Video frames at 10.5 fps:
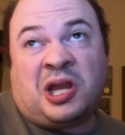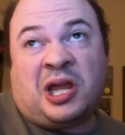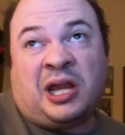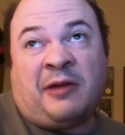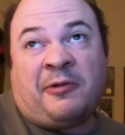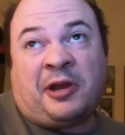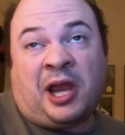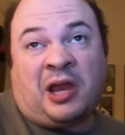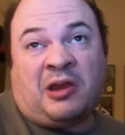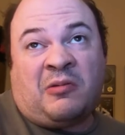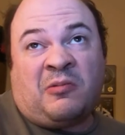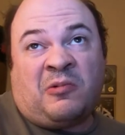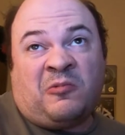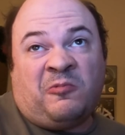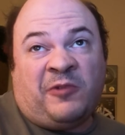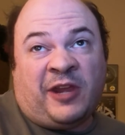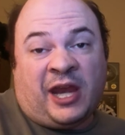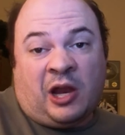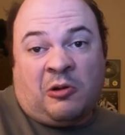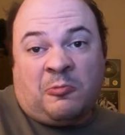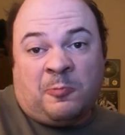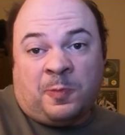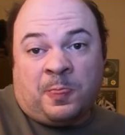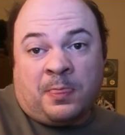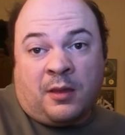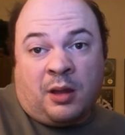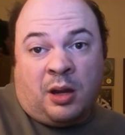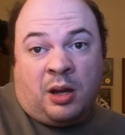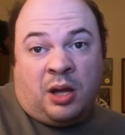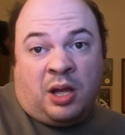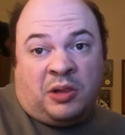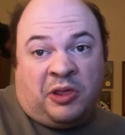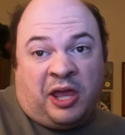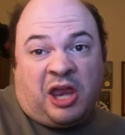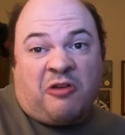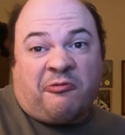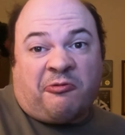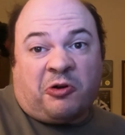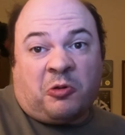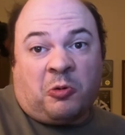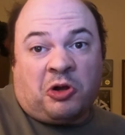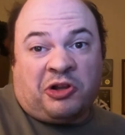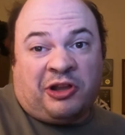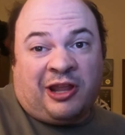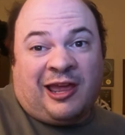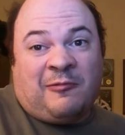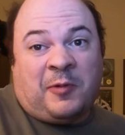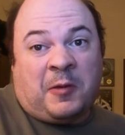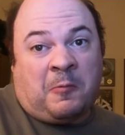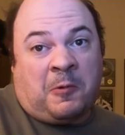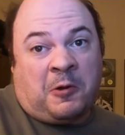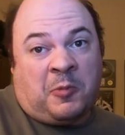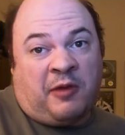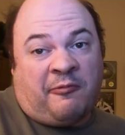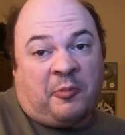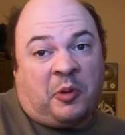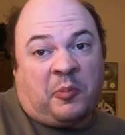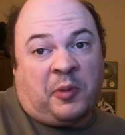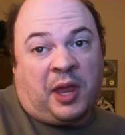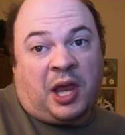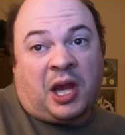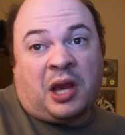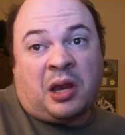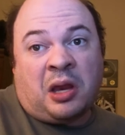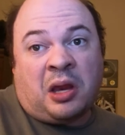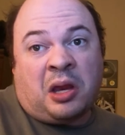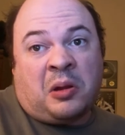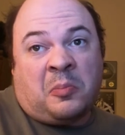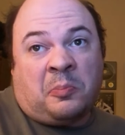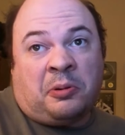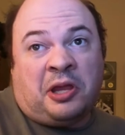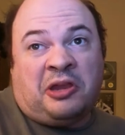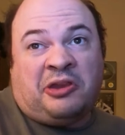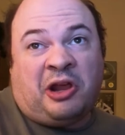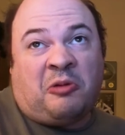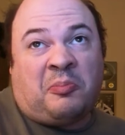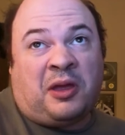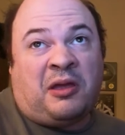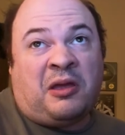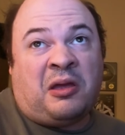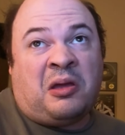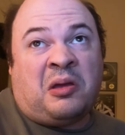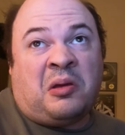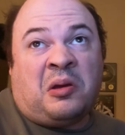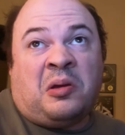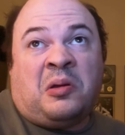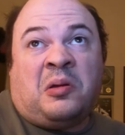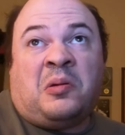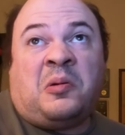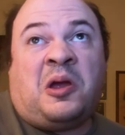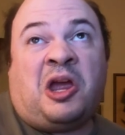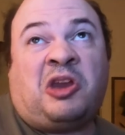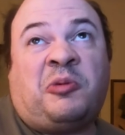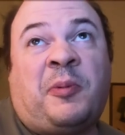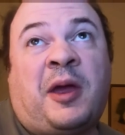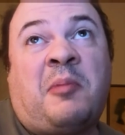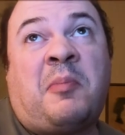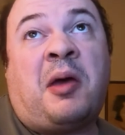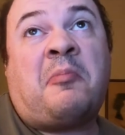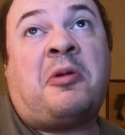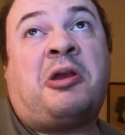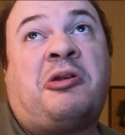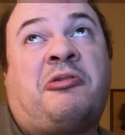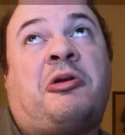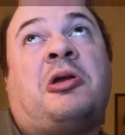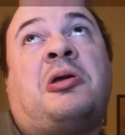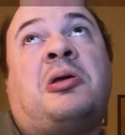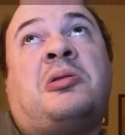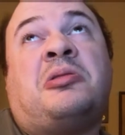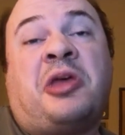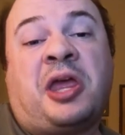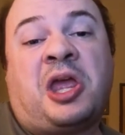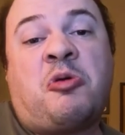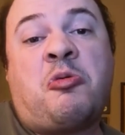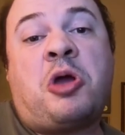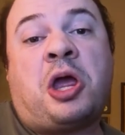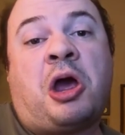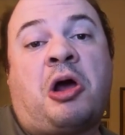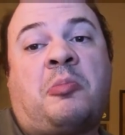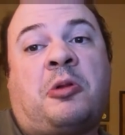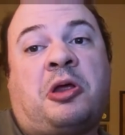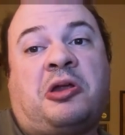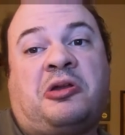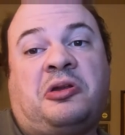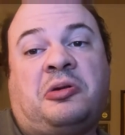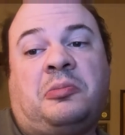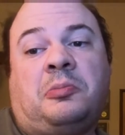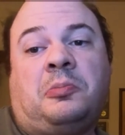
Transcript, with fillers: and every day's video. Thank you for the ones that have been with me from the beginning. Please help me expand my ministry. Thank you and God bless.